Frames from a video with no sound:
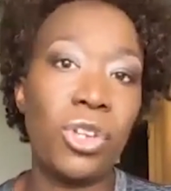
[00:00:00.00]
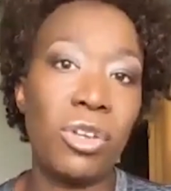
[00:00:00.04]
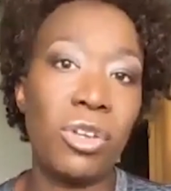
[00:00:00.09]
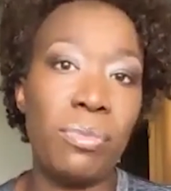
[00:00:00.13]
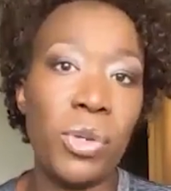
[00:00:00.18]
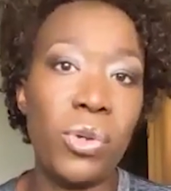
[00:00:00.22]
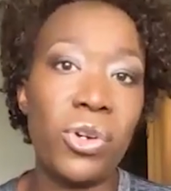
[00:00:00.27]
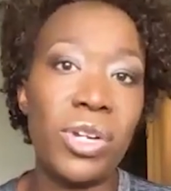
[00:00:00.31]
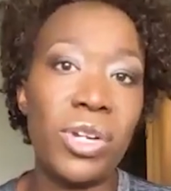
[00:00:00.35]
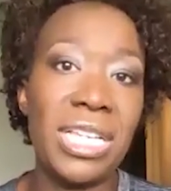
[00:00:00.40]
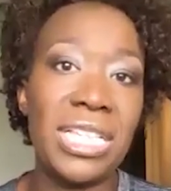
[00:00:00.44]

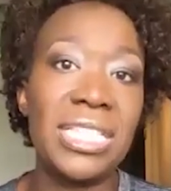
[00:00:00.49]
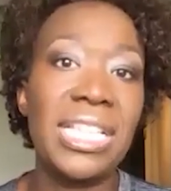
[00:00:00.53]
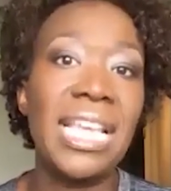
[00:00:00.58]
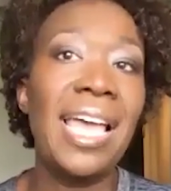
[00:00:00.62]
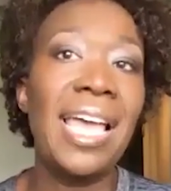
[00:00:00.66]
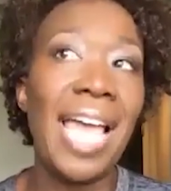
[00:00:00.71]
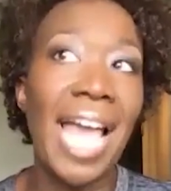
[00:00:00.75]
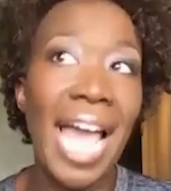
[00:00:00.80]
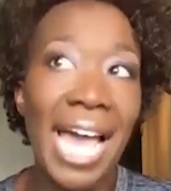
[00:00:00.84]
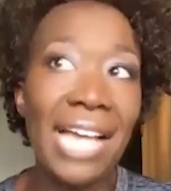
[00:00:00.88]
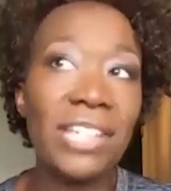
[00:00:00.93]
communities
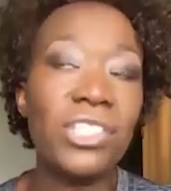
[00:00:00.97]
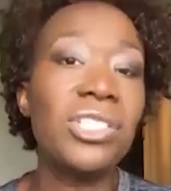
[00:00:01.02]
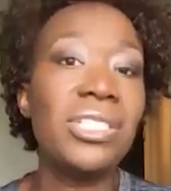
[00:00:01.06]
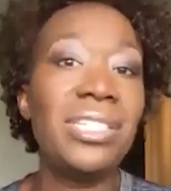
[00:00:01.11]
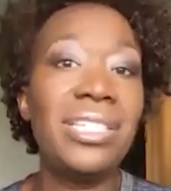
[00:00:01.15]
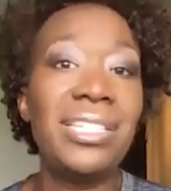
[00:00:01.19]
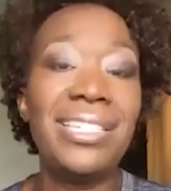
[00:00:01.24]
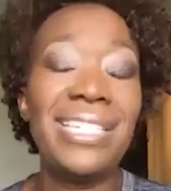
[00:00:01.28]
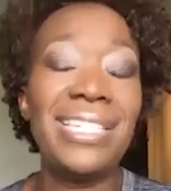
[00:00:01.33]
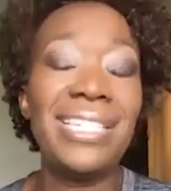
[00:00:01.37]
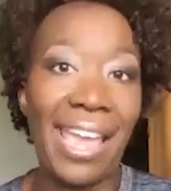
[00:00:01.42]

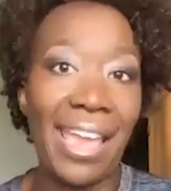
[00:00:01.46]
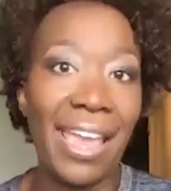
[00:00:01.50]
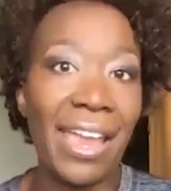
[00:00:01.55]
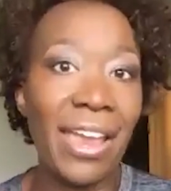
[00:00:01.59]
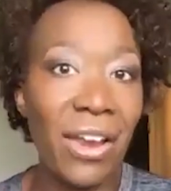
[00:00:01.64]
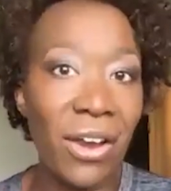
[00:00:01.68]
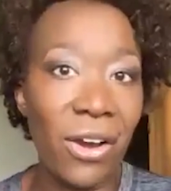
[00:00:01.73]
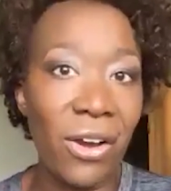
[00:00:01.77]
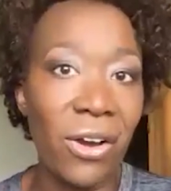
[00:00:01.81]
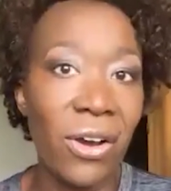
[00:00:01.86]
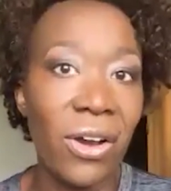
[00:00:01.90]
actually
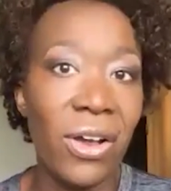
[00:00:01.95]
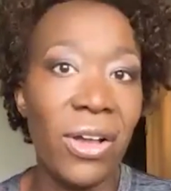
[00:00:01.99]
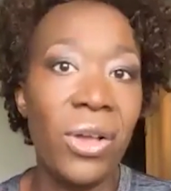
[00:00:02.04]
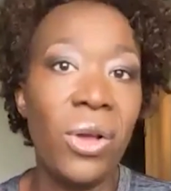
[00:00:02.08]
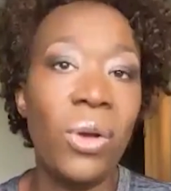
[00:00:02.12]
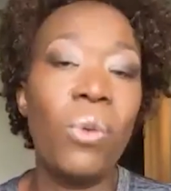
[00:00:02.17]
care